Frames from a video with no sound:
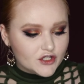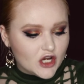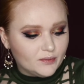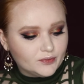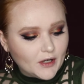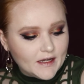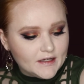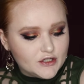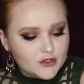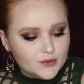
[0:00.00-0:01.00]
jump right
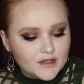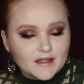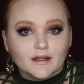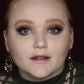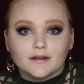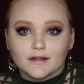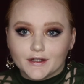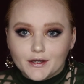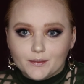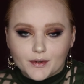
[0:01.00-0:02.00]
into the
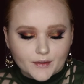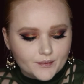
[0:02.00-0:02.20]
lip.